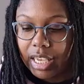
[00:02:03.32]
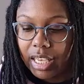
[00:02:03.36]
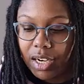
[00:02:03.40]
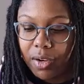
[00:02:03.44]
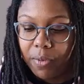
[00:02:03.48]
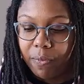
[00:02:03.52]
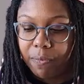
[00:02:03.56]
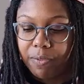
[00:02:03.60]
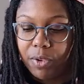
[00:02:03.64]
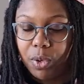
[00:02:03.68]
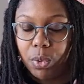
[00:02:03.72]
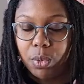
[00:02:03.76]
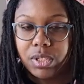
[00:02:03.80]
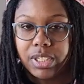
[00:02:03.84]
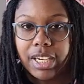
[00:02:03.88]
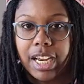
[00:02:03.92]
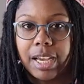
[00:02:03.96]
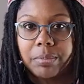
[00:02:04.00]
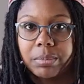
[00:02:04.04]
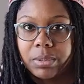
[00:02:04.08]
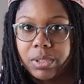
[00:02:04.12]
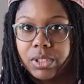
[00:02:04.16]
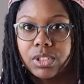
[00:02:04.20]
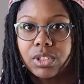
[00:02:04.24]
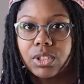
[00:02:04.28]
In a few
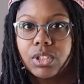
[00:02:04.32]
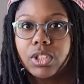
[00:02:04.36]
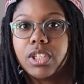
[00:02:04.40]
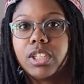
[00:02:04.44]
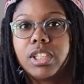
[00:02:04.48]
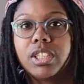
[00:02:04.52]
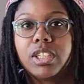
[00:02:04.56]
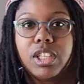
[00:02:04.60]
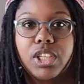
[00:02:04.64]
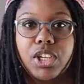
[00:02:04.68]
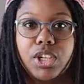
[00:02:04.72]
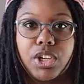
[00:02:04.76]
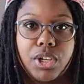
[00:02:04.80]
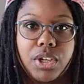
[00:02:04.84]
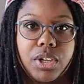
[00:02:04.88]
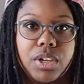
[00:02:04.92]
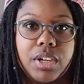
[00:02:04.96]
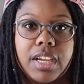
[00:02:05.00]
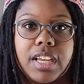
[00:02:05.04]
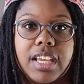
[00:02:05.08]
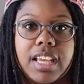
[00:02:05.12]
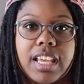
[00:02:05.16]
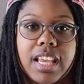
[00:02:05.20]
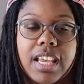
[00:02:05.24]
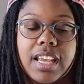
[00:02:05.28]
chapters earlier,
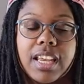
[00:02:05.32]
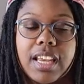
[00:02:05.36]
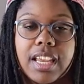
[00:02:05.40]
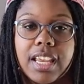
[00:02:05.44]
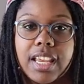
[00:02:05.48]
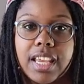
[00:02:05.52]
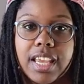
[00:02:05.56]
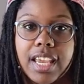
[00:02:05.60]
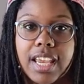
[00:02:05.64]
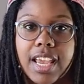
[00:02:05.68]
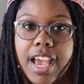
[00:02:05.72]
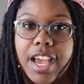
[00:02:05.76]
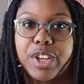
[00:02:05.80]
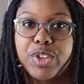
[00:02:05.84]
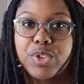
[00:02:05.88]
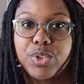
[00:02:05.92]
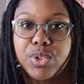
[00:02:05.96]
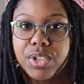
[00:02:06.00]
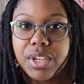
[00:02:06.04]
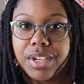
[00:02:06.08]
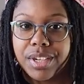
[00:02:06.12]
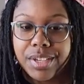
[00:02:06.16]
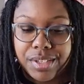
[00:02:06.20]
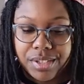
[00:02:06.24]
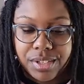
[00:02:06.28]
he had
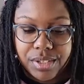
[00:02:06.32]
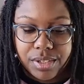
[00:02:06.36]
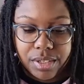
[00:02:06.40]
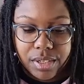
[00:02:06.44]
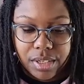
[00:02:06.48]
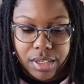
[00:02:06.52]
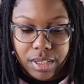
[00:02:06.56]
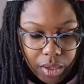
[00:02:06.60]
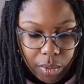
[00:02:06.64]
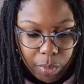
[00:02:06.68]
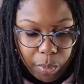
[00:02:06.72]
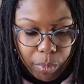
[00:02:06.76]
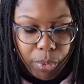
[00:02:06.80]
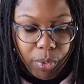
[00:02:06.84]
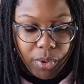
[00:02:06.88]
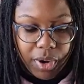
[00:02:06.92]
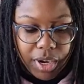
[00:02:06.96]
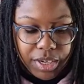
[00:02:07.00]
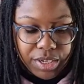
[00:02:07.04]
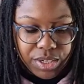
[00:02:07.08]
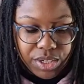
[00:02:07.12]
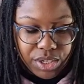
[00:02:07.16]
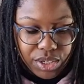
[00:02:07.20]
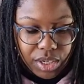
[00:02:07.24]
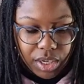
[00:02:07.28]
just
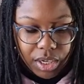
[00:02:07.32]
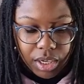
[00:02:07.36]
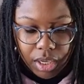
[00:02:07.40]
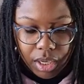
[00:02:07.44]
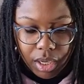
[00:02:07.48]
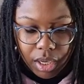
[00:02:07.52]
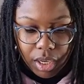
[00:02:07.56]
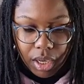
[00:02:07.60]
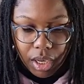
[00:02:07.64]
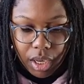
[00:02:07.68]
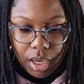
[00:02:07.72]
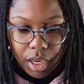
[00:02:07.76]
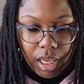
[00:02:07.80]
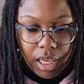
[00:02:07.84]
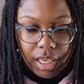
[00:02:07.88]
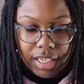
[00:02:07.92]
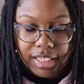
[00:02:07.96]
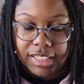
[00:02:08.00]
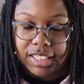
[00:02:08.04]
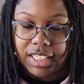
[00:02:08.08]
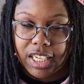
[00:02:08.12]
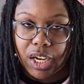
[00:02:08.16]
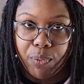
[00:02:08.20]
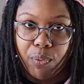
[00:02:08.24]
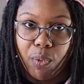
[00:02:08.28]
preached
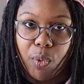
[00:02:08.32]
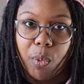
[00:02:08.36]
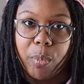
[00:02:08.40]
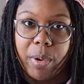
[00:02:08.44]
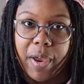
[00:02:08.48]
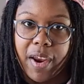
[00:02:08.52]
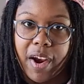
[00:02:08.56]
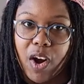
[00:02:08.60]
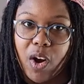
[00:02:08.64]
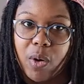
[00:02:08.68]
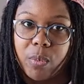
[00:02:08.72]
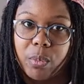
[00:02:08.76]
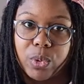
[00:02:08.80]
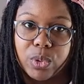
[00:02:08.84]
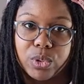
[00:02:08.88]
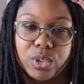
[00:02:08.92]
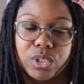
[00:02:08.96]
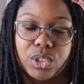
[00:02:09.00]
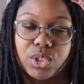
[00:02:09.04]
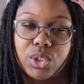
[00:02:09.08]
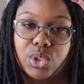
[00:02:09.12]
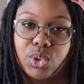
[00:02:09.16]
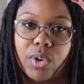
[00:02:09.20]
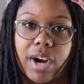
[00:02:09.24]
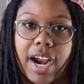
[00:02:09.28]
several parables
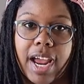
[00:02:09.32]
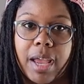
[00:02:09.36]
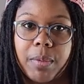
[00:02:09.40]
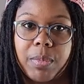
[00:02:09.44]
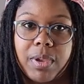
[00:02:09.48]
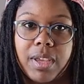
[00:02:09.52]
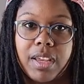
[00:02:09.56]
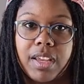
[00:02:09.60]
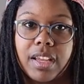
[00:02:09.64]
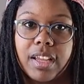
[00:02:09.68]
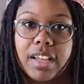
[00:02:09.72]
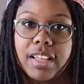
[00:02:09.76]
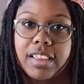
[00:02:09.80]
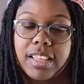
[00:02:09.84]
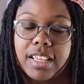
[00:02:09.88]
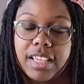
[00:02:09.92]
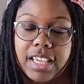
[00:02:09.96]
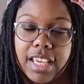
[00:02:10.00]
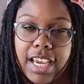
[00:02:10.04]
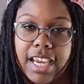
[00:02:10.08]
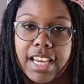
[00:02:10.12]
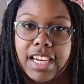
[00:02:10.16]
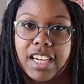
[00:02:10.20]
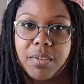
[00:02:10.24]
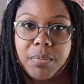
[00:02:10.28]
describing the
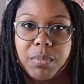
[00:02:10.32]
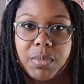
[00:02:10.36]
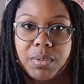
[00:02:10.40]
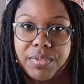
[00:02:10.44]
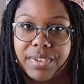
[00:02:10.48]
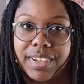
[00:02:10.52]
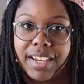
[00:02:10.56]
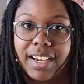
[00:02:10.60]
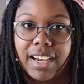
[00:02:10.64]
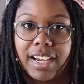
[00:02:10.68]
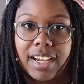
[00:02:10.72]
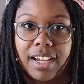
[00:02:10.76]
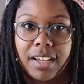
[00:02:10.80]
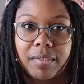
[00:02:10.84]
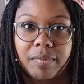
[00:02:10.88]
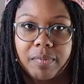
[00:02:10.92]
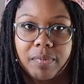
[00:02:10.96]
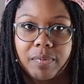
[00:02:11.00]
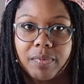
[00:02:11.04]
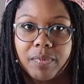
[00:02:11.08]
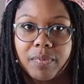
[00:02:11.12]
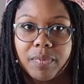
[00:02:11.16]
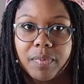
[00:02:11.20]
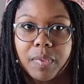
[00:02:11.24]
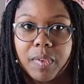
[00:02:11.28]
kingdom of
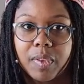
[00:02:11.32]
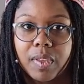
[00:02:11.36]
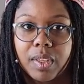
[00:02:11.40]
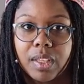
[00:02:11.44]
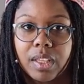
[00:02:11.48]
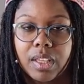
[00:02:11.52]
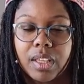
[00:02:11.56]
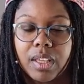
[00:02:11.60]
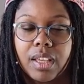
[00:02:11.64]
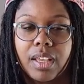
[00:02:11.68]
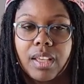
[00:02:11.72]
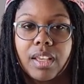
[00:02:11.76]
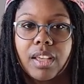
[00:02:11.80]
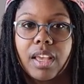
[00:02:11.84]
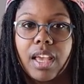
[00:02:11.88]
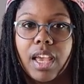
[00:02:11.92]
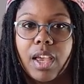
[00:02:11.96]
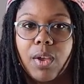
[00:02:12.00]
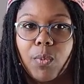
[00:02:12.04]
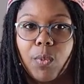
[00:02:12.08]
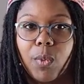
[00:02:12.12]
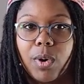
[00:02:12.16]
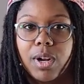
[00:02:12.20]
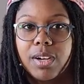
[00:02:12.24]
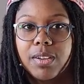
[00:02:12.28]
God.
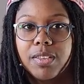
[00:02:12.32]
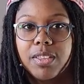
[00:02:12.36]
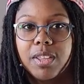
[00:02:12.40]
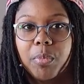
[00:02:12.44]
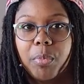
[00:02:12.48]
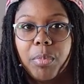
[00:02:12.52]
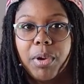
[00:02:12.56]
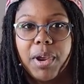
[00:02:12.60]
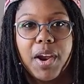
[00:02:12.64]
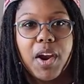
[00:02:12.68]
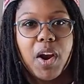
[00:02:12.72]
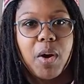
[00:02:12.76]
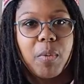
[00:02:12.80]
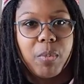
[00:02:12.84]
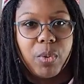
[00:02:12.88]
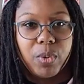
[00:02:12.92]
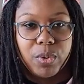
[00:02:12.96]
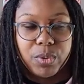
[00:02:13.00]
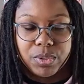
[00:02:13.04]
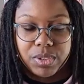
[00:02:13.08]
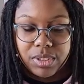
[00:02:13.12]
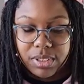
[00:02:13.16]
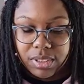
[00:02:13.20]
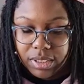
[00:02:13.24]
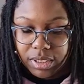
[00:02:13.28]
And one of the parables
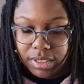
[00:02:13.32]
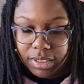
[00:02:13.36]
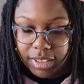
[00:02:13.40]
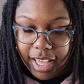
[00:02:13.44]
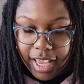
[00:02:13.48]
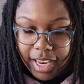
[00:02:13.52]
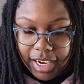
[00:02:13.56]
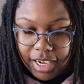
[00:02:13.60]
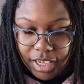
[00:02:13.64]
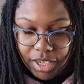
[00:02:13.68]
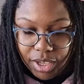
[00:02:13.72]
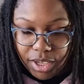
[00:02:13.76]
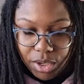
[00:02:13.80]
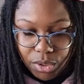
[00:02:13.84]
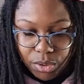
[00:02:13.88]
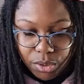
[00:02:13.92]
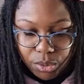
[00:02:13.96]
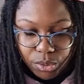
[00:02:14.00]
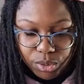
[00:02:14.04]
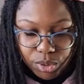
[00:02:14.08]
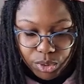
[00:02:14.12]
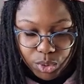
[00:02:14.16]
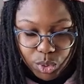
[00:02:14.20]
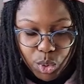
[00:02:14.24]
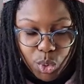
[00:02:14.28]
that he
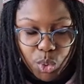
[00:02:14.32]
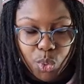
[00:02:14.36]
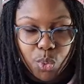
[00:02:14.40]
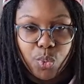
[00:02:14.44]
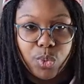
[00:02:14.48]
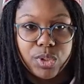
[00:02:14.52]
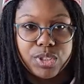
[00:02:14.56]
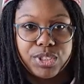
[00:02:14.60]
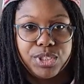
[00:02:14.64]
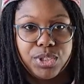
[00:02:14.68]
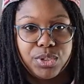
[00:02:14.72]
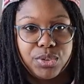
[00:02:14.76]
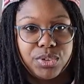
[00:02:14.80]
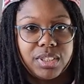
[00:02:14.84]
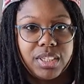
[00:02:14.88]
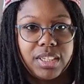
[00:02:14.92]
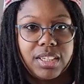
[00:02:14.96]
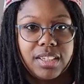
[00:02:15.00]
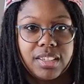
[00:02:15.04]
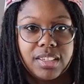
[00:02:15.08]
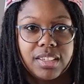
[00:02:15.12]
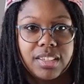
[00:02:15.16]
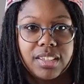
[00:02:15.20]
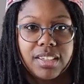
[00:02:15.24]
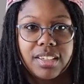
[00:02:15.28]
used was using
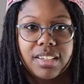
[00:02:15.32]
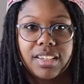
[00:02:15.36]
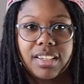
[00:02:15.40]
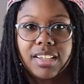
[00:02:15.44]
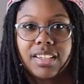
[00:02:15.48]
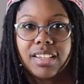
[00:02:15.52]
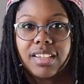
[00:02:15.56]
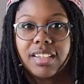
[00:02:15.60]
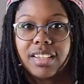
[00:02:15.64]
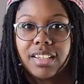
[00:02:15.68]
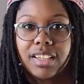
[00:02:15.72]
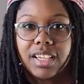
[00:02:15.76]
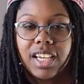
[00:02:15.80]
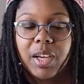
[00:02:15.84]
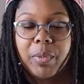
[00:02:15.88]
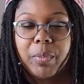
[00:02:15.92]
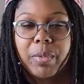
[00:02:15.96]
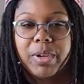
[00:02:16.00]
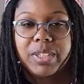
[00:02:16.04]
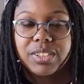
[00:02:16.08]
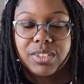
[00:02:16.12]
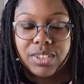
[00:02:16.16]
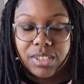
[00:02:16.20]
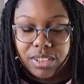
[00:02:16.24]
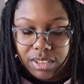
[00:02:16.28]
a
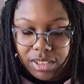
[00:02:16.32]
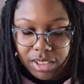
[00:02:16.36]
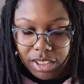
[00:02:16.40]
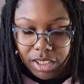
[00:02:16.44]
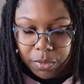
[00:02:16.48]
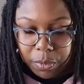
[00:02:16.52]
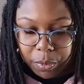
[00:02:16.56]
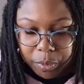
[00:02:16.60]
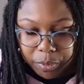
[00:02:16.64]
mustard seed.